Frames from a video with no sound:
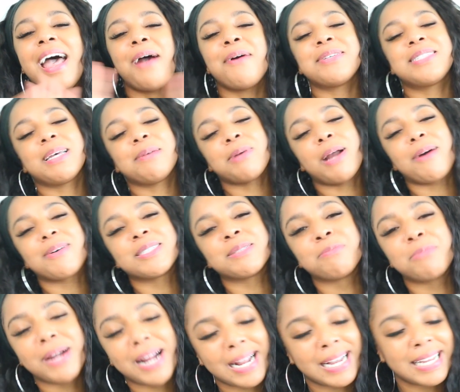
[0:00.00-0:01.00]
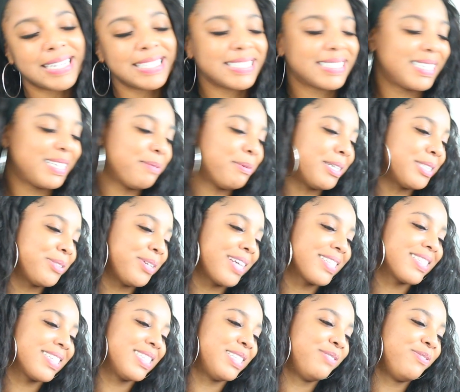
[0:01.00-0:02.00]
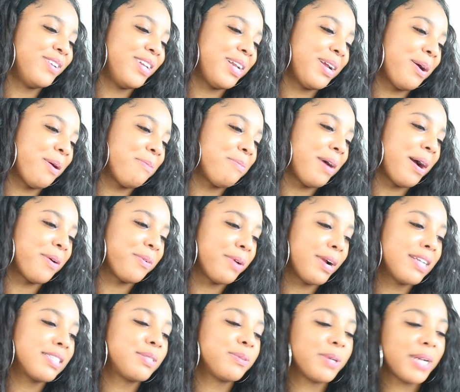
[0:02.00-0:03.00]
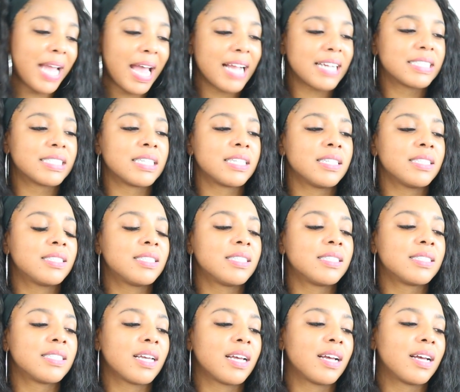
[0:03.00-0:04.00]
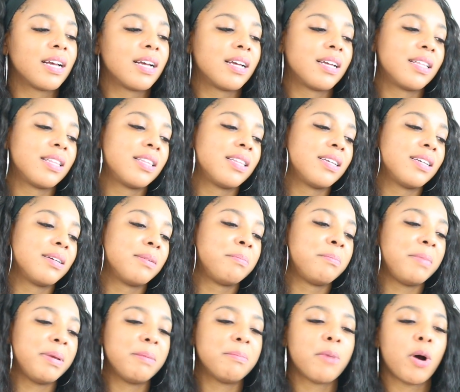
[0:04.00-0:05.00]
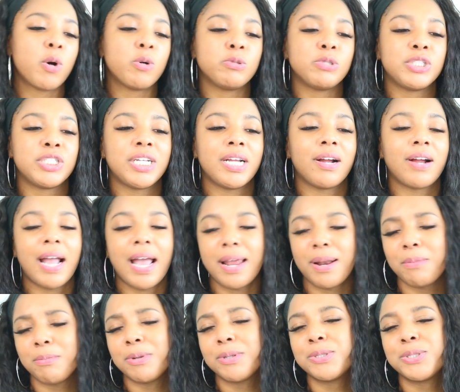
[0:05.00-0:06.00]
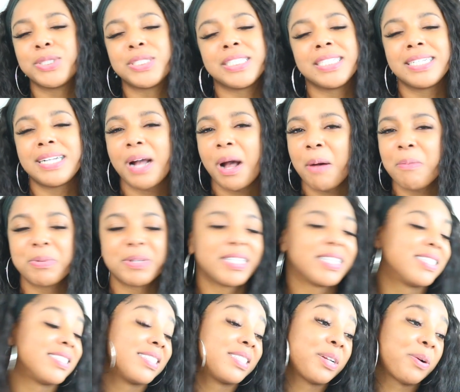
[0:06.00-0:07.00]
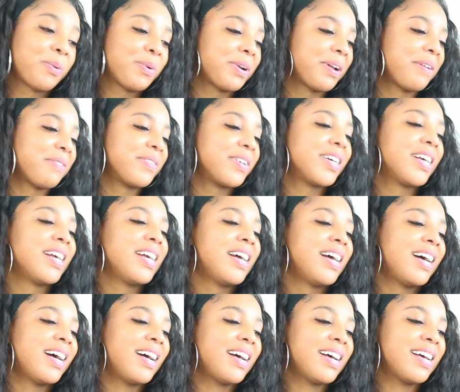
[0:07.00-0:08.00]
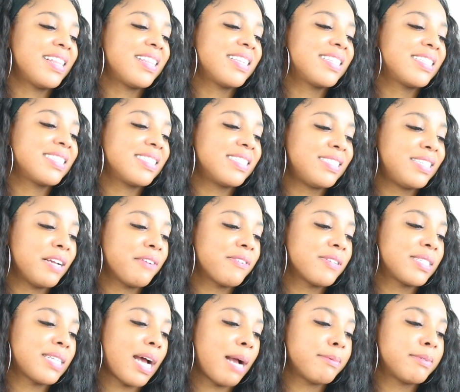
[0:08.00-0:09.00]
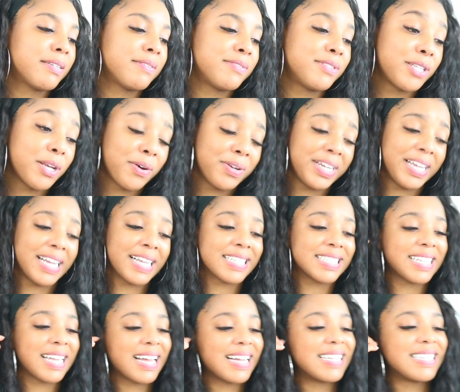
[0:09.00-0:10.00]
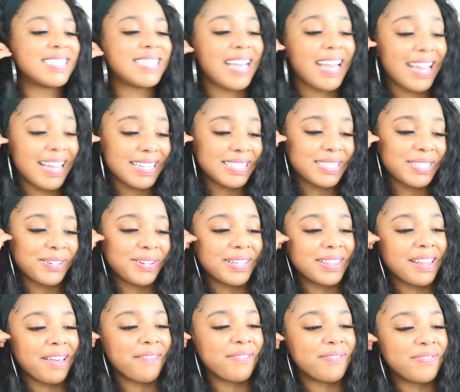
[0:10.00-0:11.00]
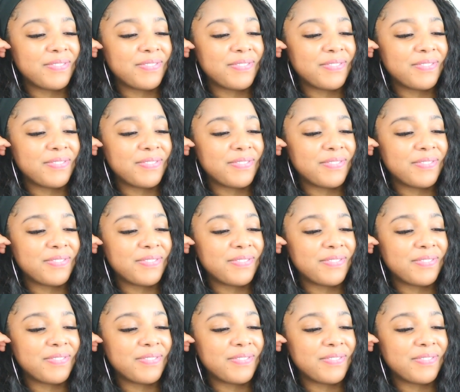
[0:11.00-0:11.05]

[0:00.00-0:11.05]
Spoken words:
How's up, y'all? It's Bracken and D. Watch reaction to this video by Race Reaction. This is the Memoji or Animoji compilation or whatever. This is different types of zodiac signs answering the